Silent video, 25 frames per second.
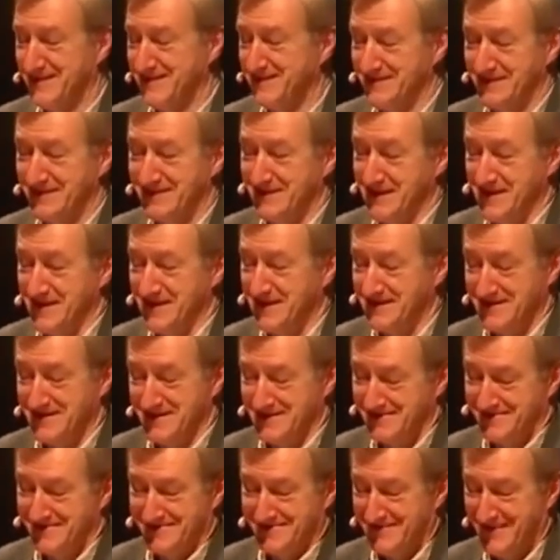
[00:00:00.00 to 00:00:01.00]
I didn't take
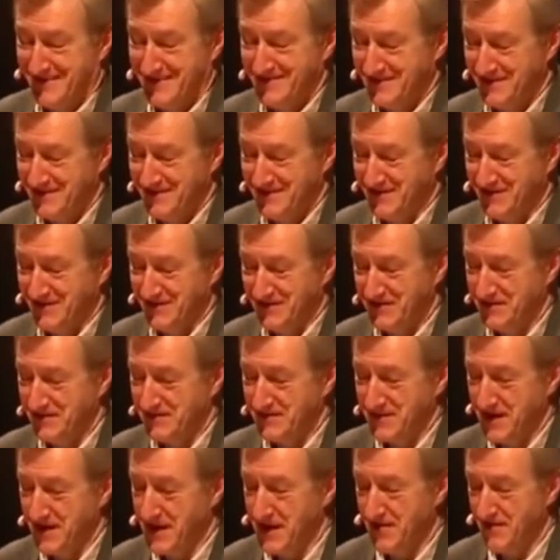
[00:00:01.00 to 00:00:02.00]
any notice of it
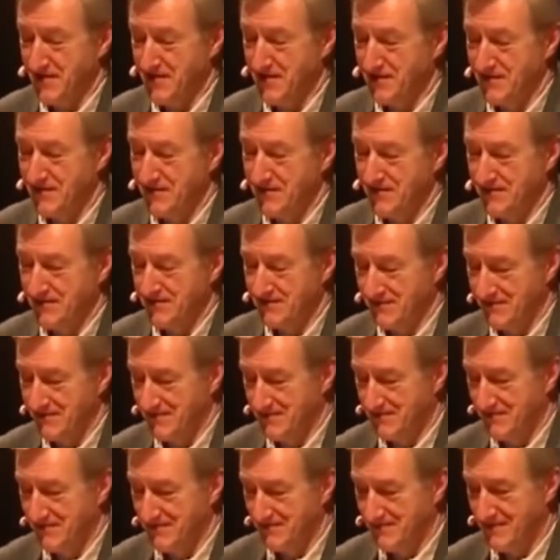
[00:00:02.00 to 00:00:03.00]
at the time, but
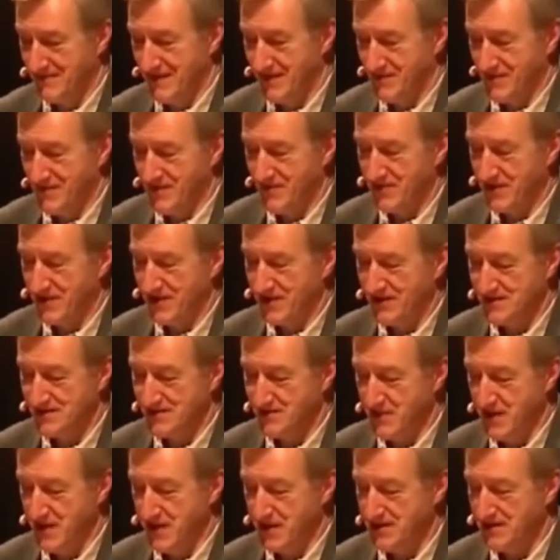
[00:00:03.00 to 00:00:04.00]
I remember going
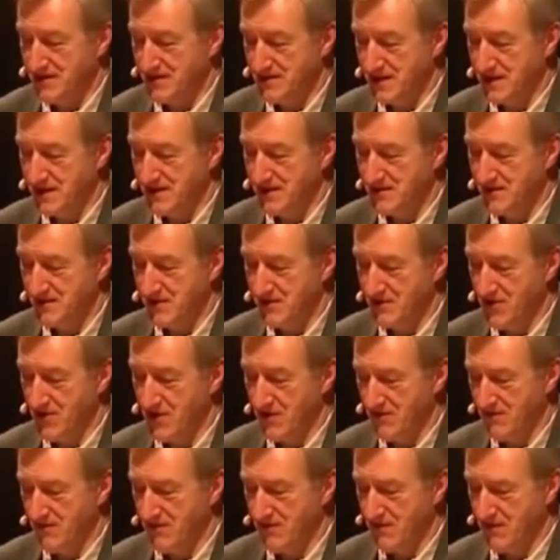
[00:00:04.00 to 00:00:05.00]
to bed and saying to my
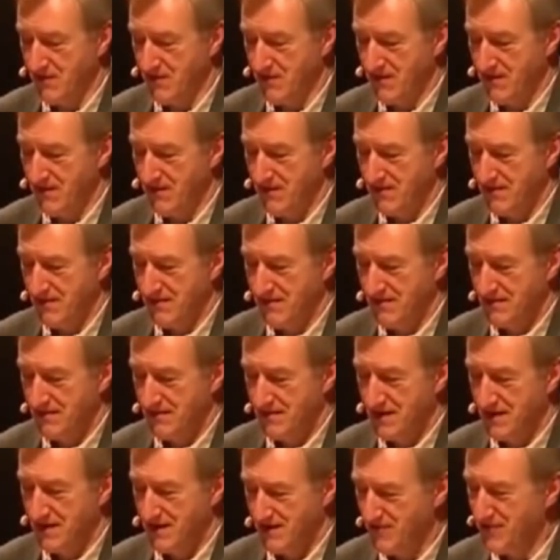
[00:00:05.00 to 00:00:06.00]
wife,
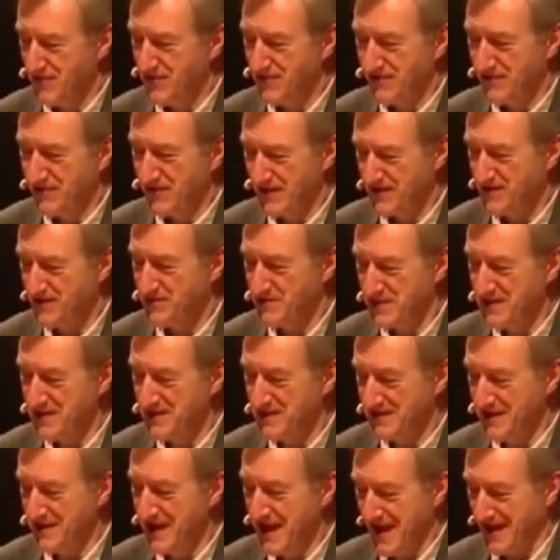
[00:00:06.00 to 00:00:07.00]
I wonder if I could
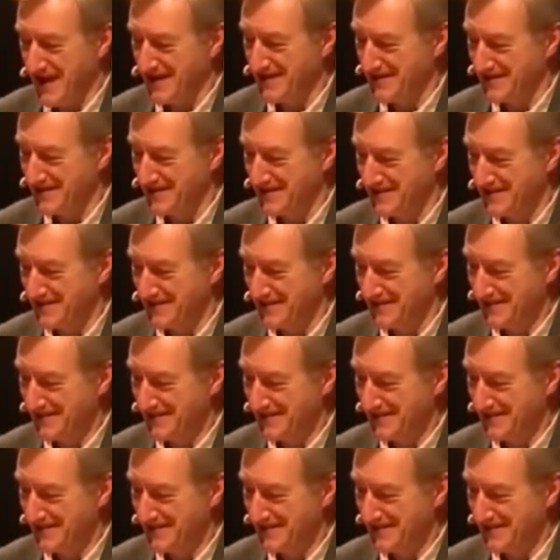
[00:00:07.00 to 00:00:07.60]
beat that.